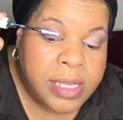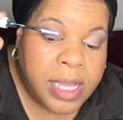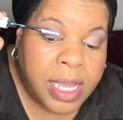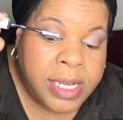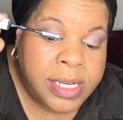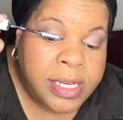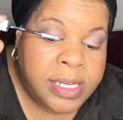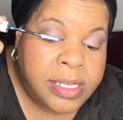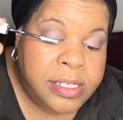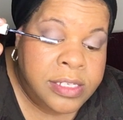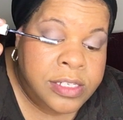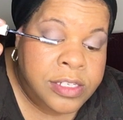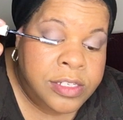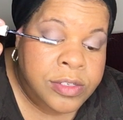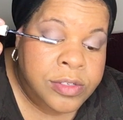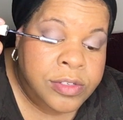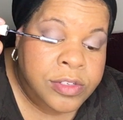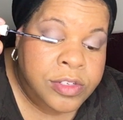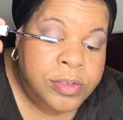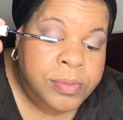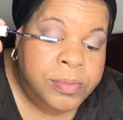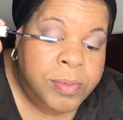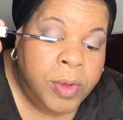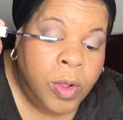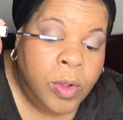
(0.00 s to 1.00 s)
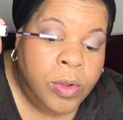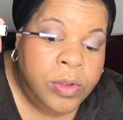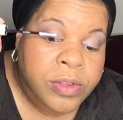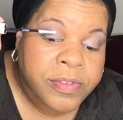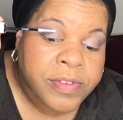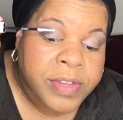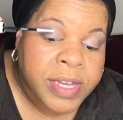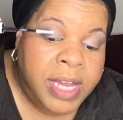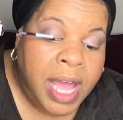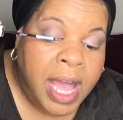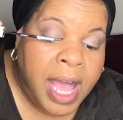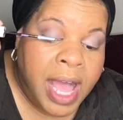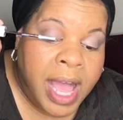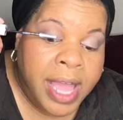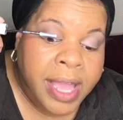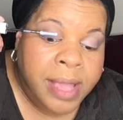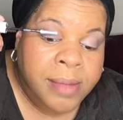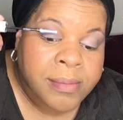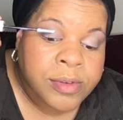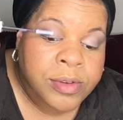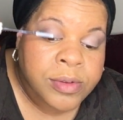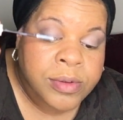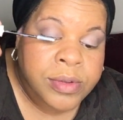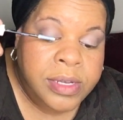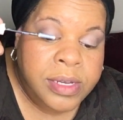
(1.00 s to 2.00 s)
didn't do too bold of an eye. I'm
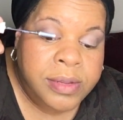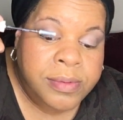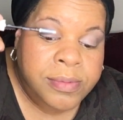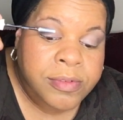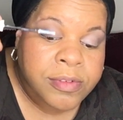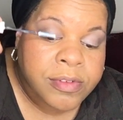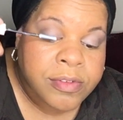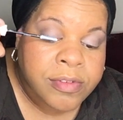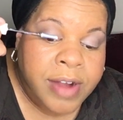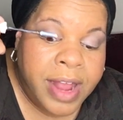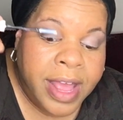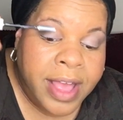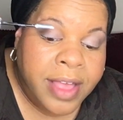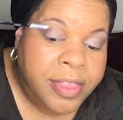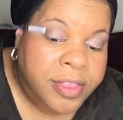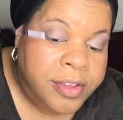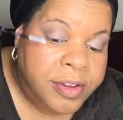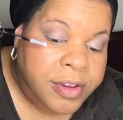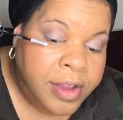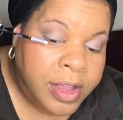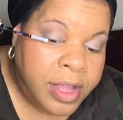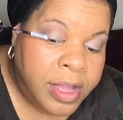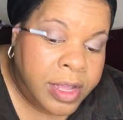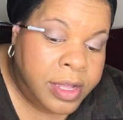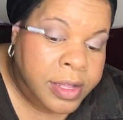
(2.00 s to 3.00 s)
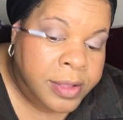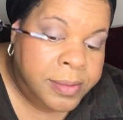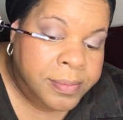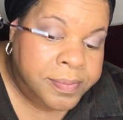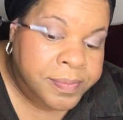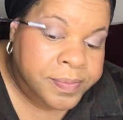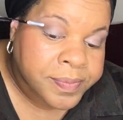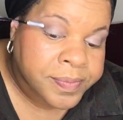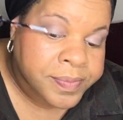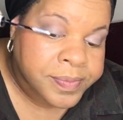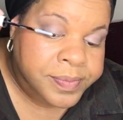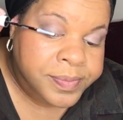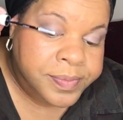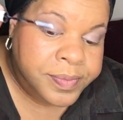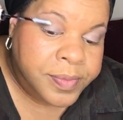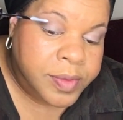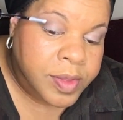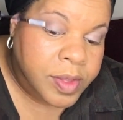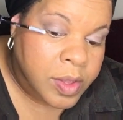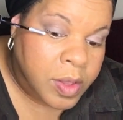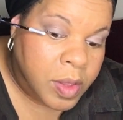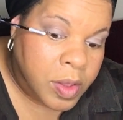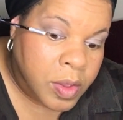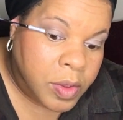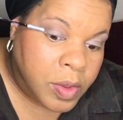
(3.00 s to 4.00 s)
doing a rather
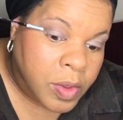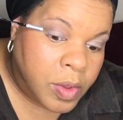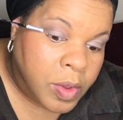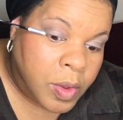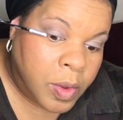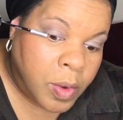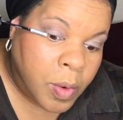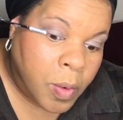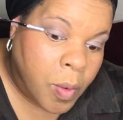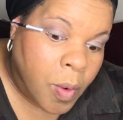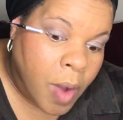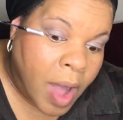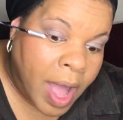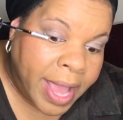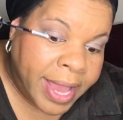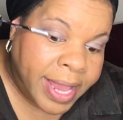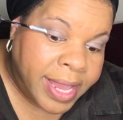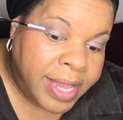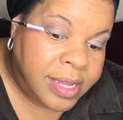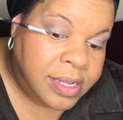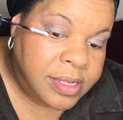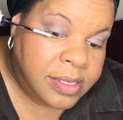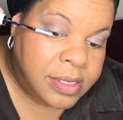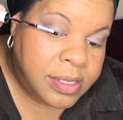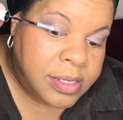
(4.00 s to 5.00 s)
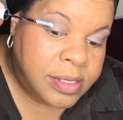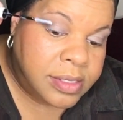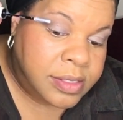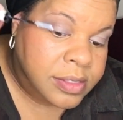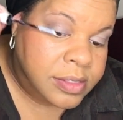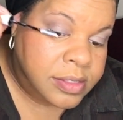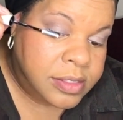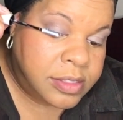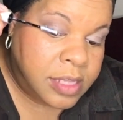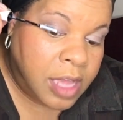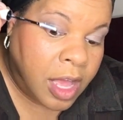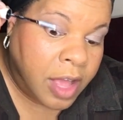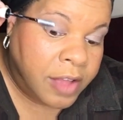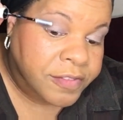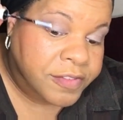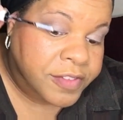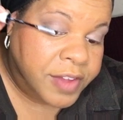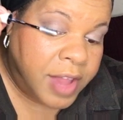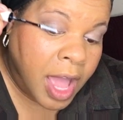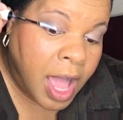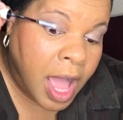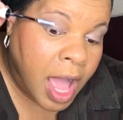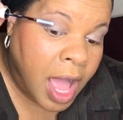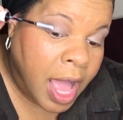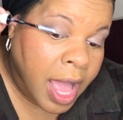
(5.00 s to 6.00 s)
quiet, soft
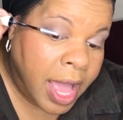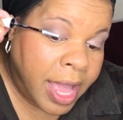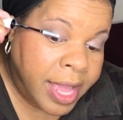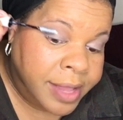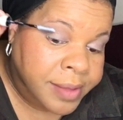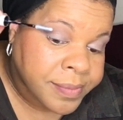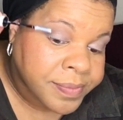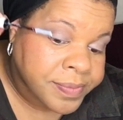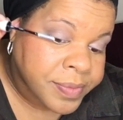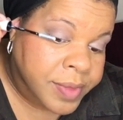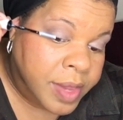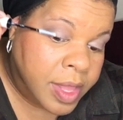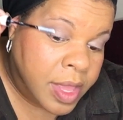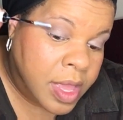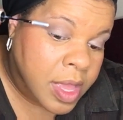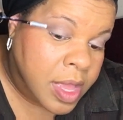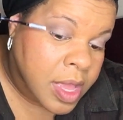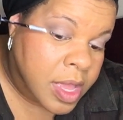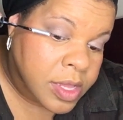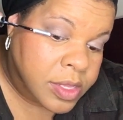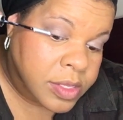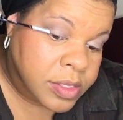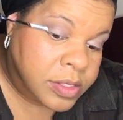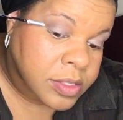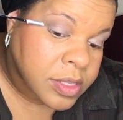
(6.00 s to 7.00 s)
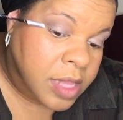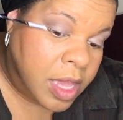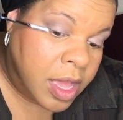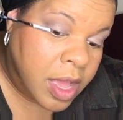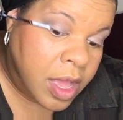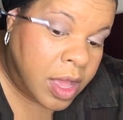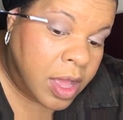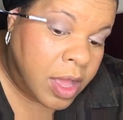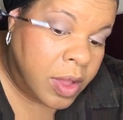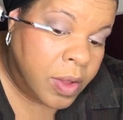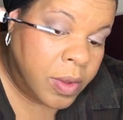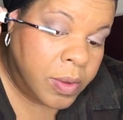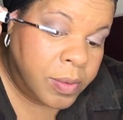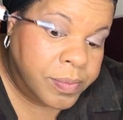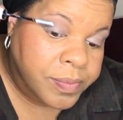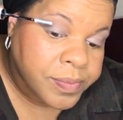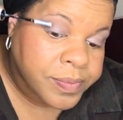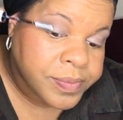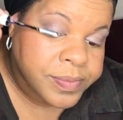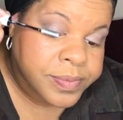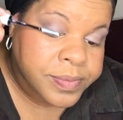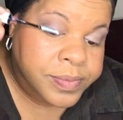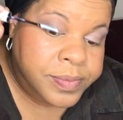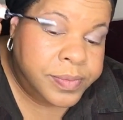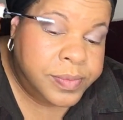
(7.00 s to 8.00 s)
eye. So
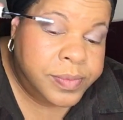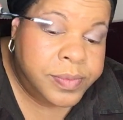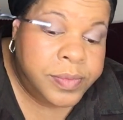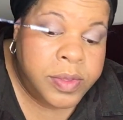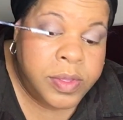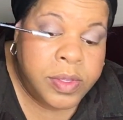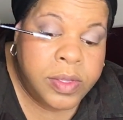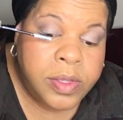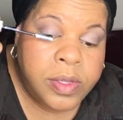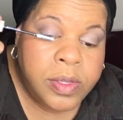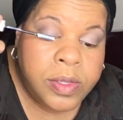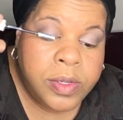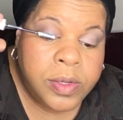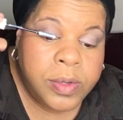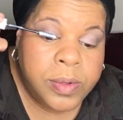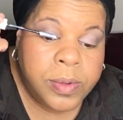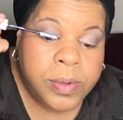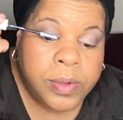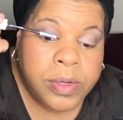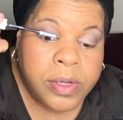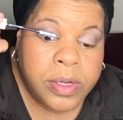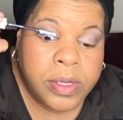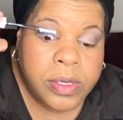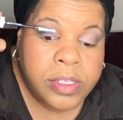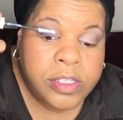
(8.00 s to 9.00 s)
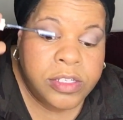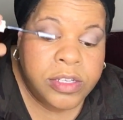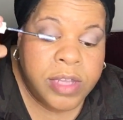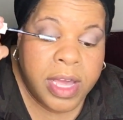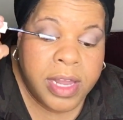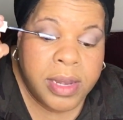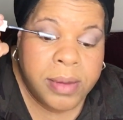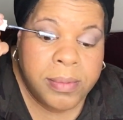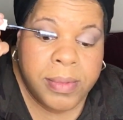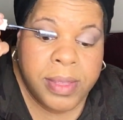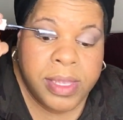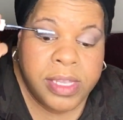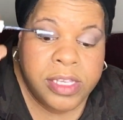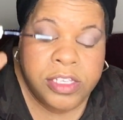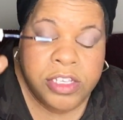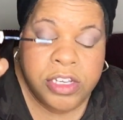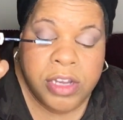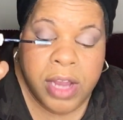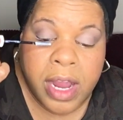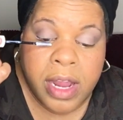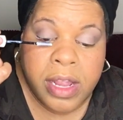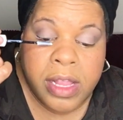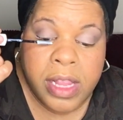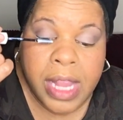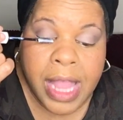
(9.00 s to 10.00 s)
we're going to try to make sure
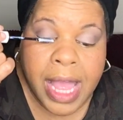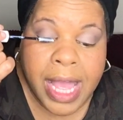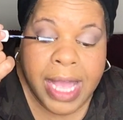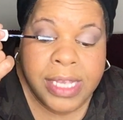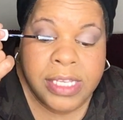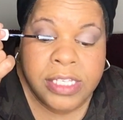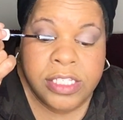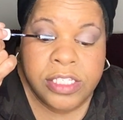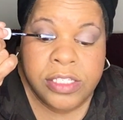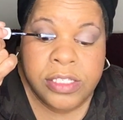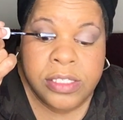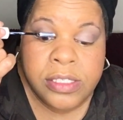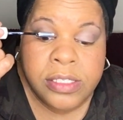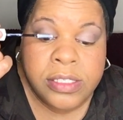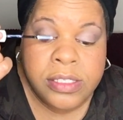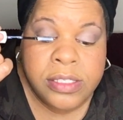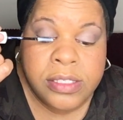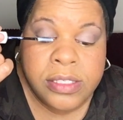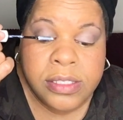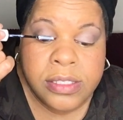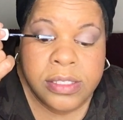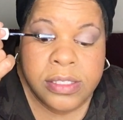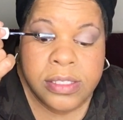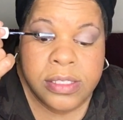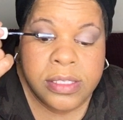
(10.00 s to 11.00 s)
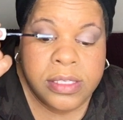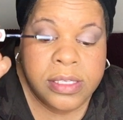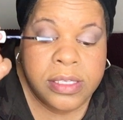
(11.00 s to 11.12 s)
our lashes